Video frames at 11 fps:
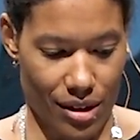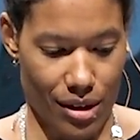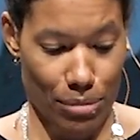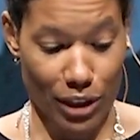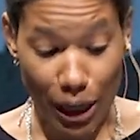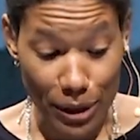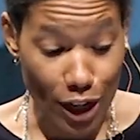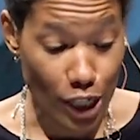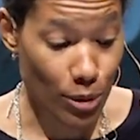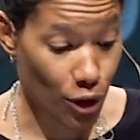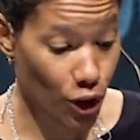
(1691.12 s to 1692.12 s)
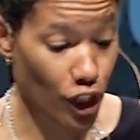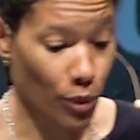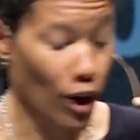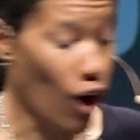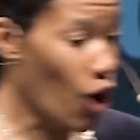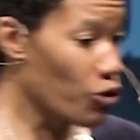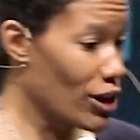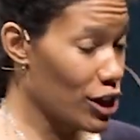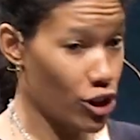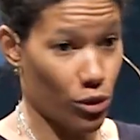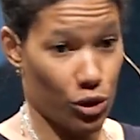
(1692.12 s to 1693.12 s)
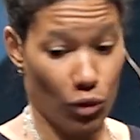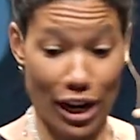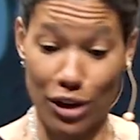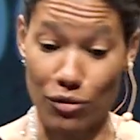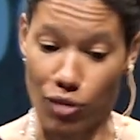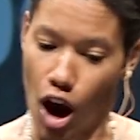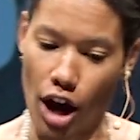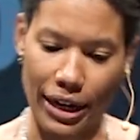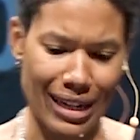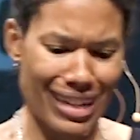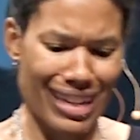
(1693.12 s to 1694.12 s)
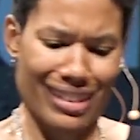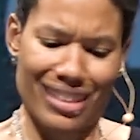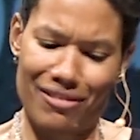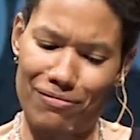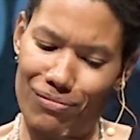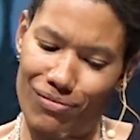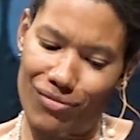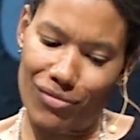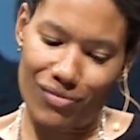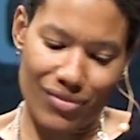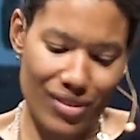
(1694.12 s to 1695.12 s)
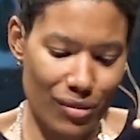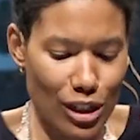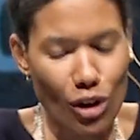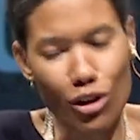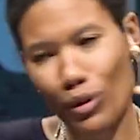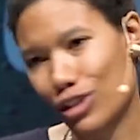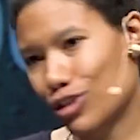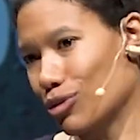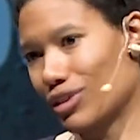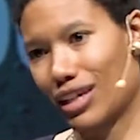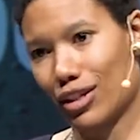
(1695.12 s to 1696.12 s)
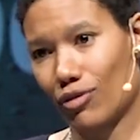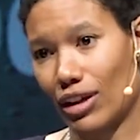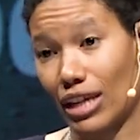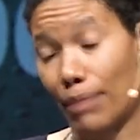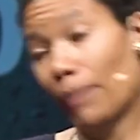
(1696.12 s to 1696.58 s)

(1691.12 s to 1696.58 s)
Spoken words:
But like we talked about earlier, we all wrestle with right and wrong, and we don't always do things right at the time.